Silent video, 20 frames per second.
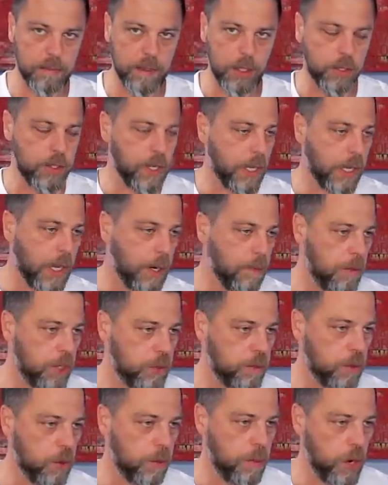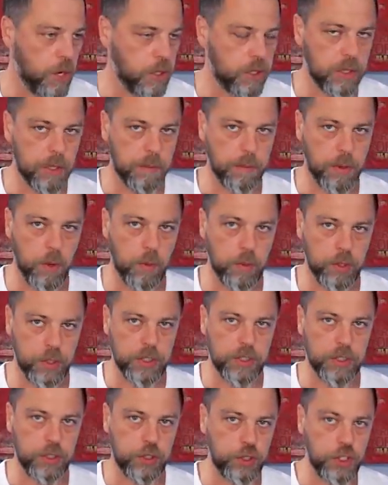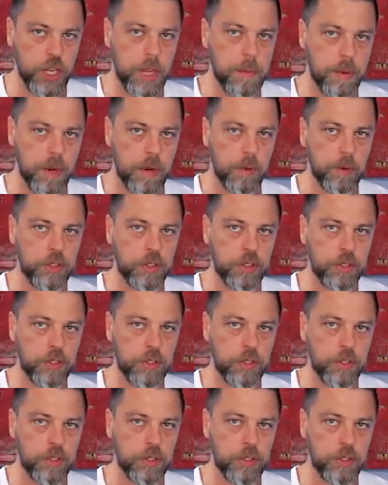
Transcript: you're taking a much more personal approach, which is cheaper,